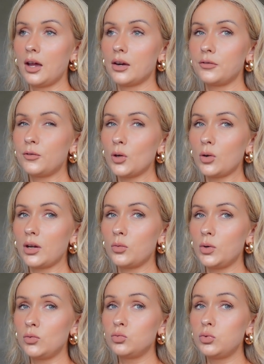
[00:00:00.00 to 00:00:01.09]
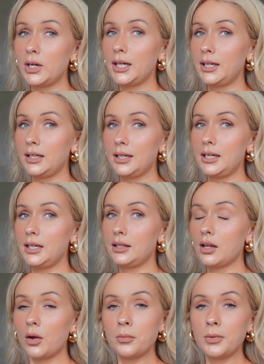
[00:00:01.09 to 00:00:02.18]
and I feel like we really need,
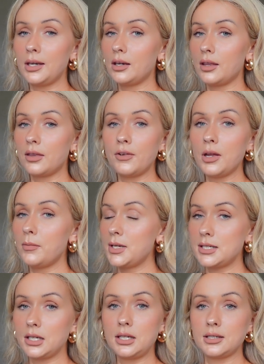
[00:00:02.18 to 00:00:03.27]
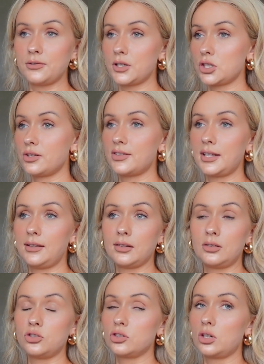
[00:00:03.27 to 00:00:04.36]
I mean, the vitamin D deficiencies are
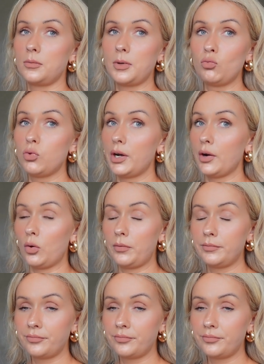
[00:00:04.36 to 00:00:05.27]
just going to be real.